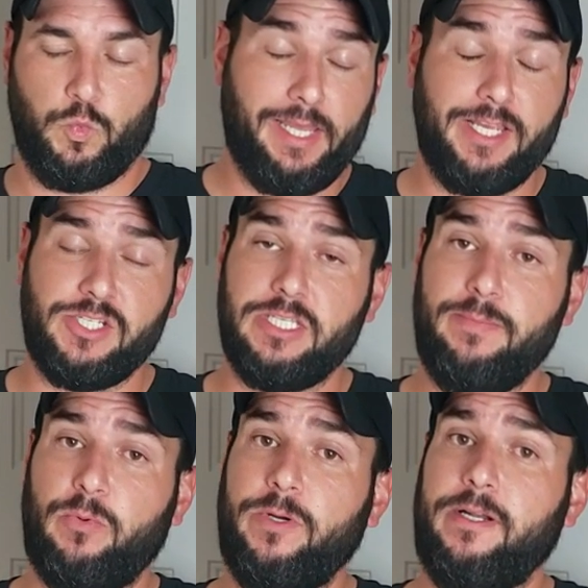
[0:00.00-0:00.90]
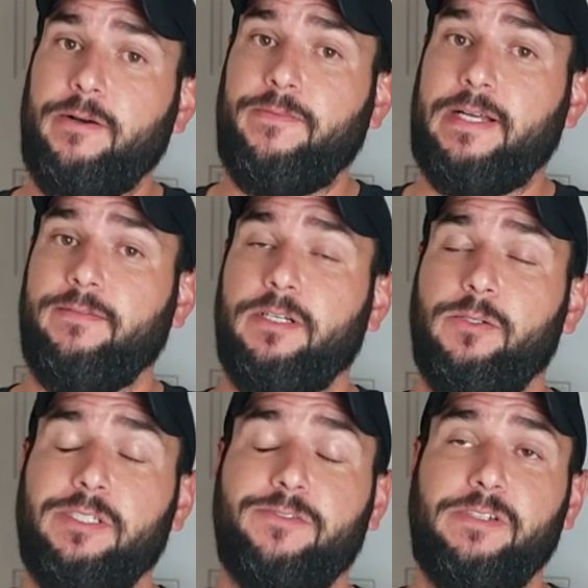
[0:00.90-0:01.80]
Actually, point oh five oh
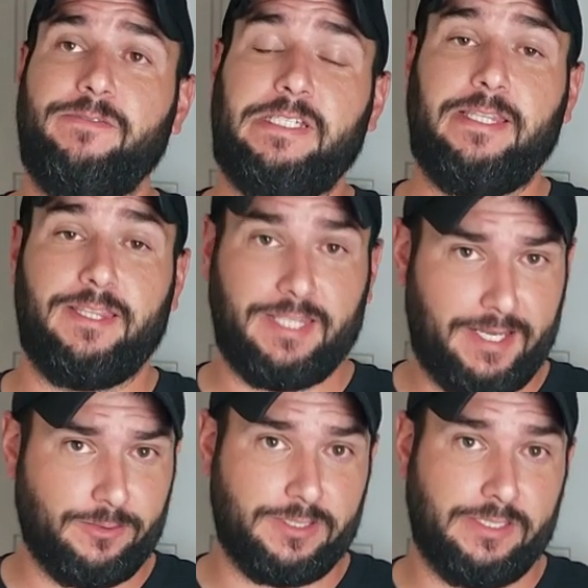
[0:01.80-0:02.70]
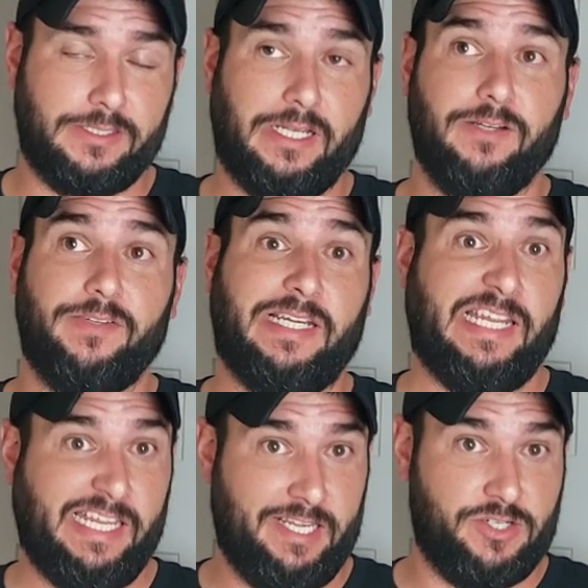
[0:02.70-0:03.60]
is fifty thousandth of an
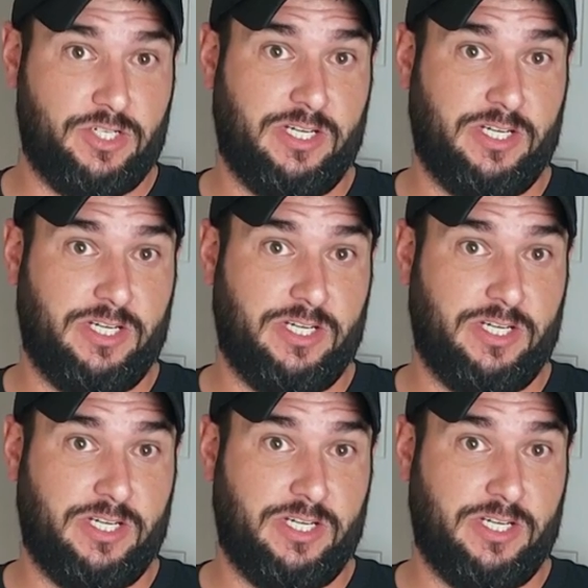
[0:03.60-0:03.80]
inch,